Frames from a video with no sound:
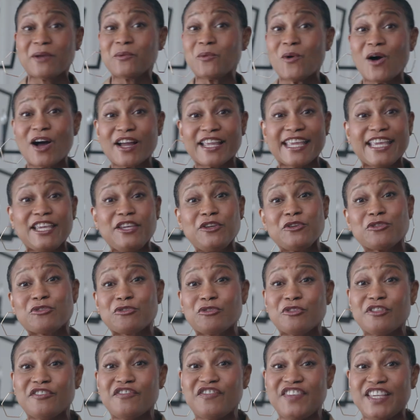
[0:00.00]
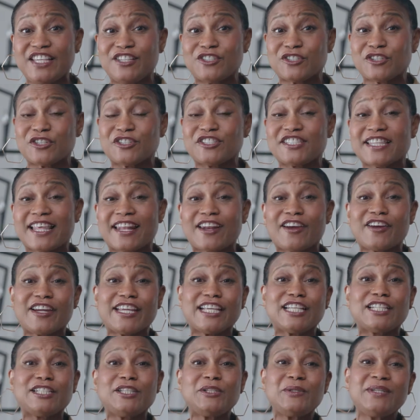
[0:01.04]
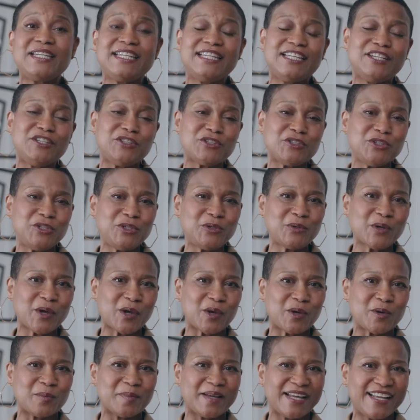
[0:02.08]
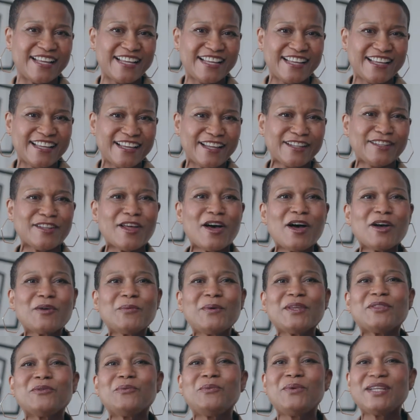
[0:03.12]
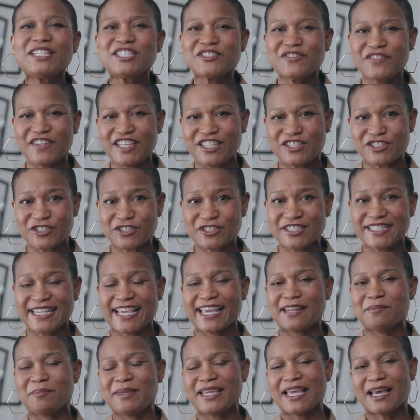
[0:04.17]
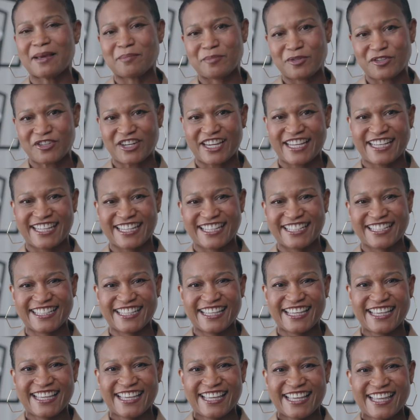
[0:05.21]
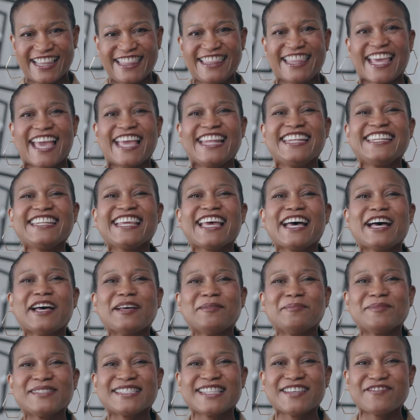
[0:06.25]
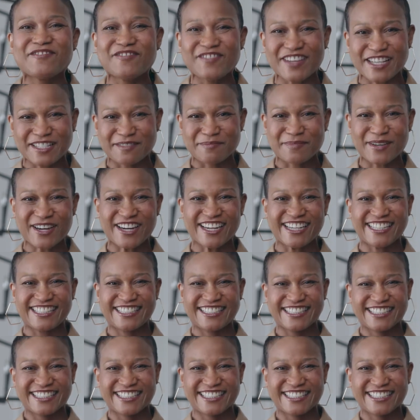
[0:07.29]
walking you through the features that are included in your new home, along with which features can be upgraded. Then comes the fun part.